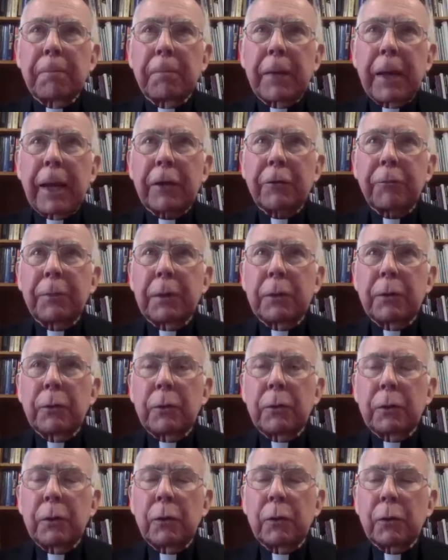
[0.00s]
asked me
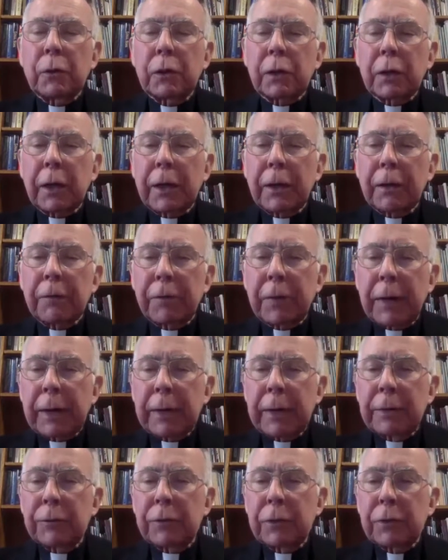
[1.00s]
to, to clarify,
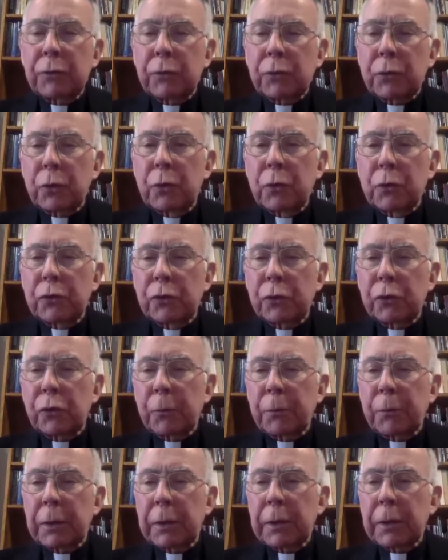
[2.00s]
is this true? Should there
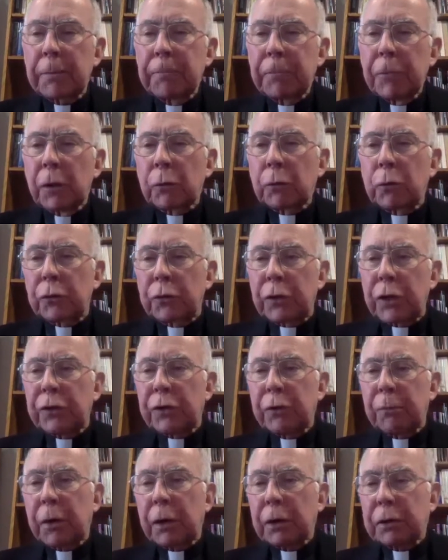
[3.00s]
be a
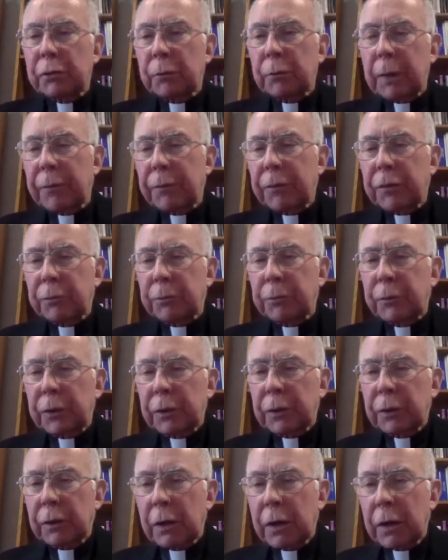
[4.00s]
quotation marks around this
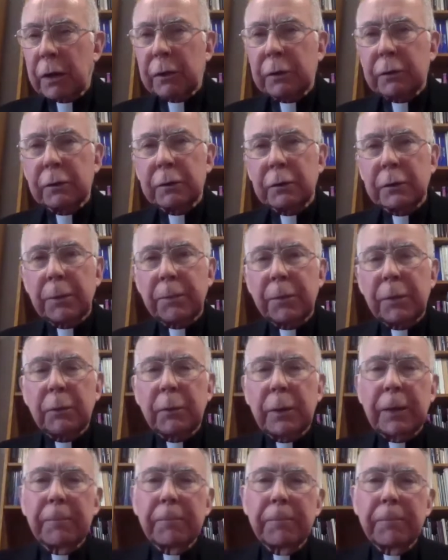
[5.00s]
particular article or something?
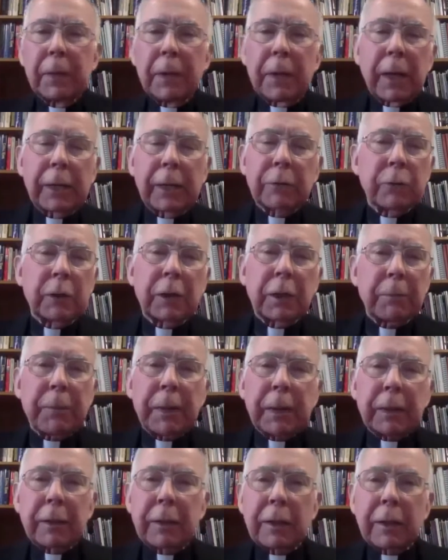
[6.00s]
Well, I couldn't get
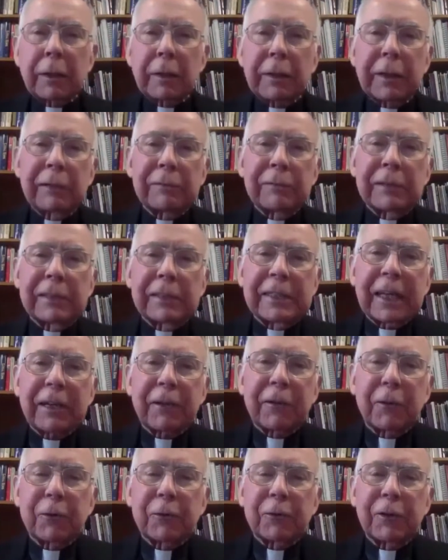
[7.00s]
back to the archives to check
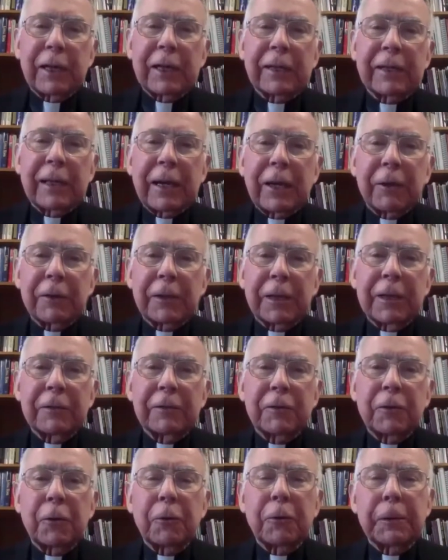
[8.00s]
those things out.
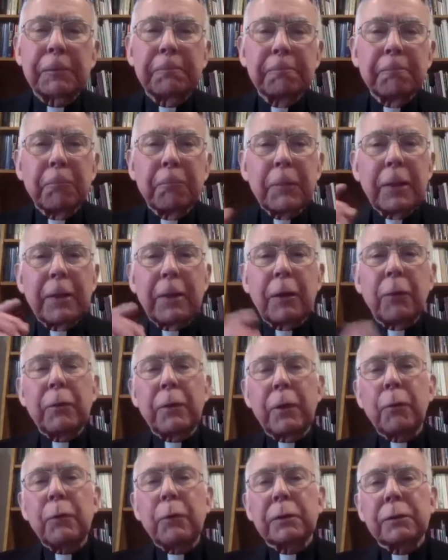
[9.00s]
And so
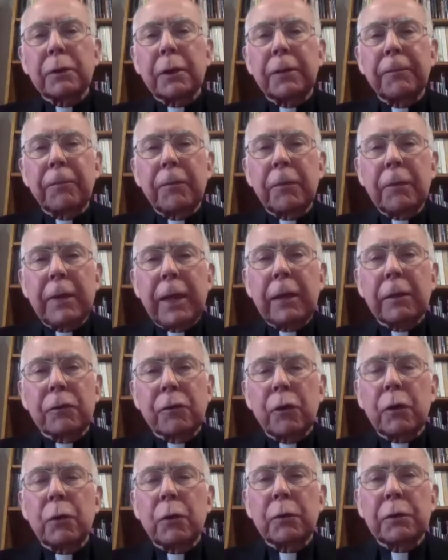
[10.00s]
there was that
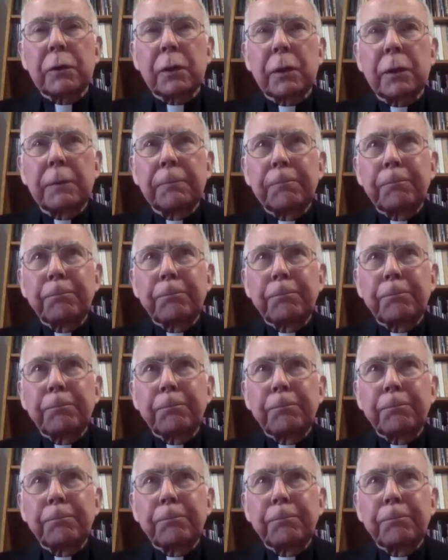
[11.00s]
certainly was a